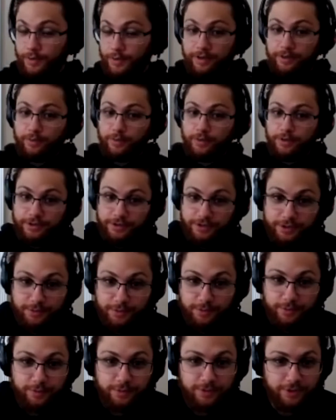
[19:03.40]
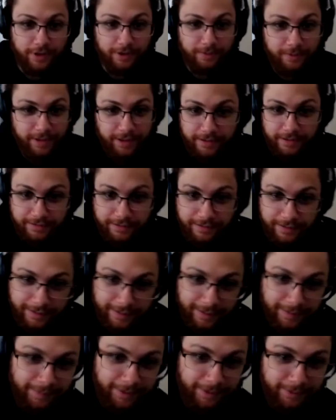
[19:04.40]
a rare one too. So I'm
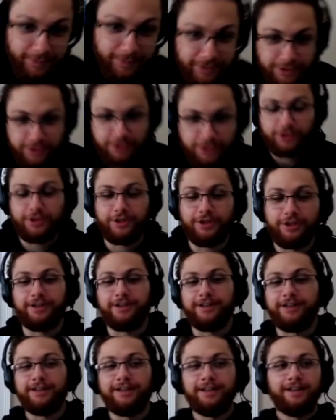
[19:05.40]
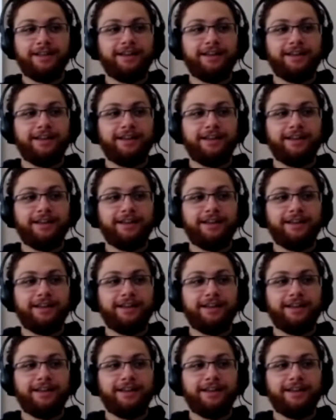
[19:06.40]
not really sure on.